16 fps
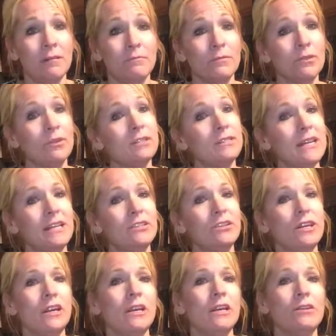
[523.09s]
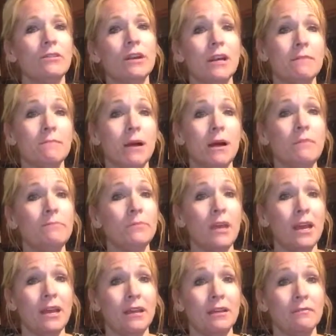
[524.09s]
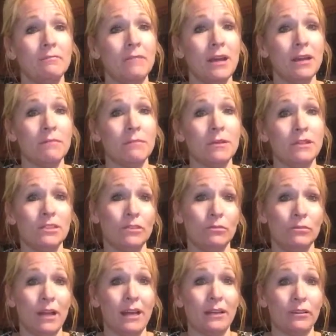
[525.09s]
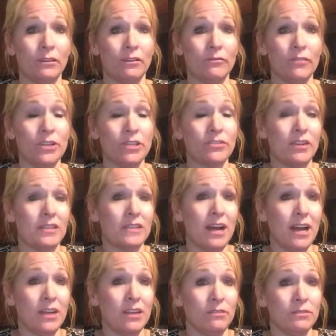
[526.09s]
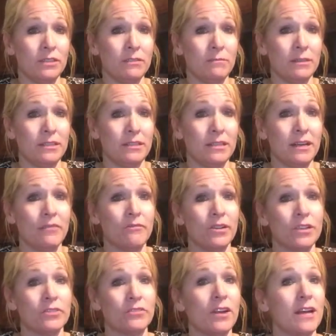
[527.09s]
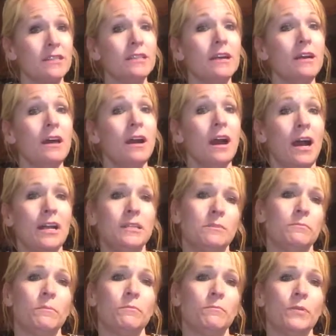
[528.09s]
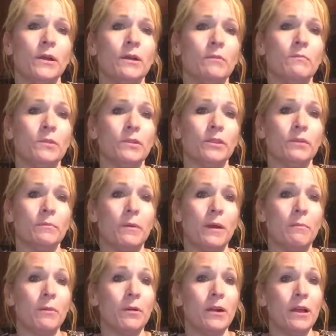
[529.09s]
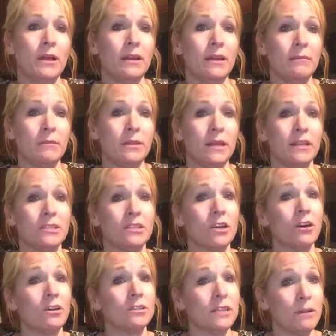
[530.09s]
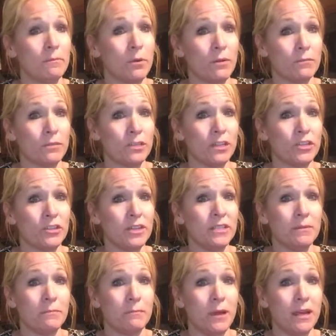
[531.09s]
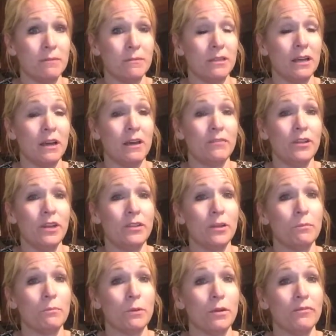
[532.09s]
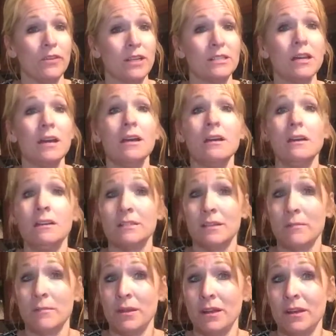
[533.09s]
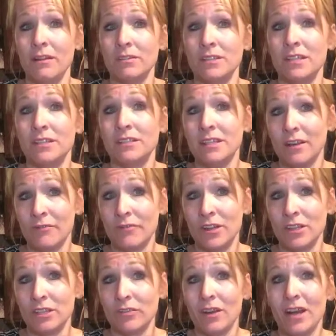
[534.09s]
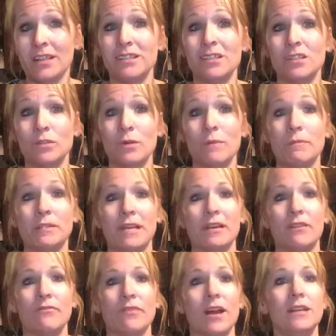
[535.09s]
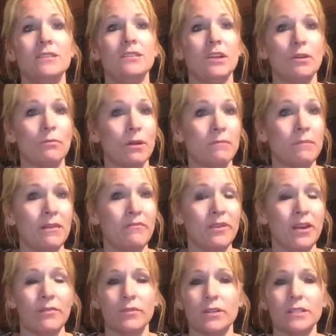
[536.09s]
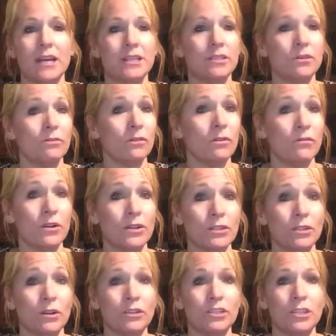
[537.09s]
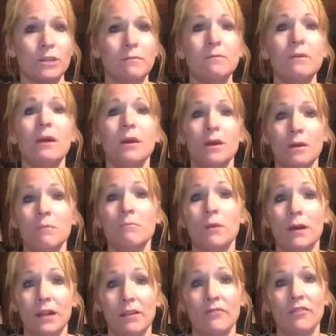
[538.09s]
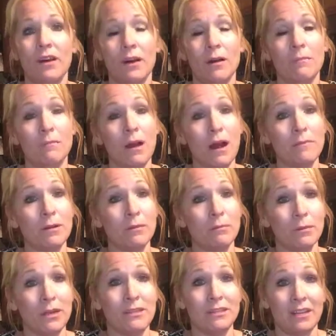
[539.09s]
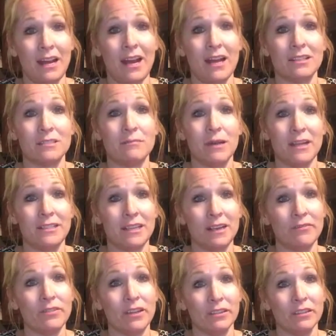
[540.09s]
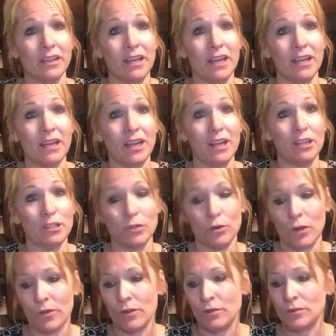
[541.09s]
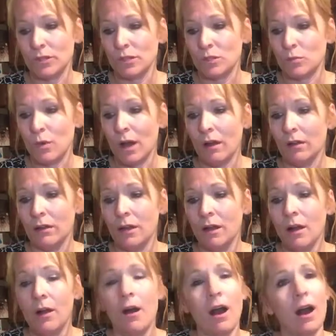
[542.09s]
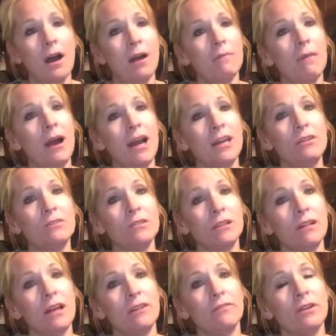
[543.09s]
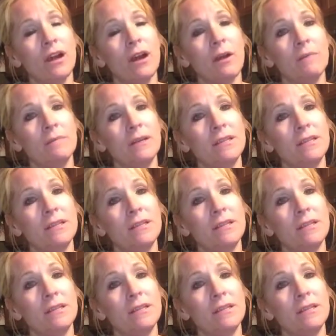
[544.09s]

you can take zucchini, you cut them up and make them into like little french fries. I use them instead of french fries. I sprinkle them with little pepper and Himalaya salt and Parmesan cheese and bake them in the oven, and they're perfect. Something else, instead of french fries, sweet potato fries. They're one of my favorites. I don't overindulge in them, but if I'm in a place that has them, I definitely enjoy those as well. I use a lot of,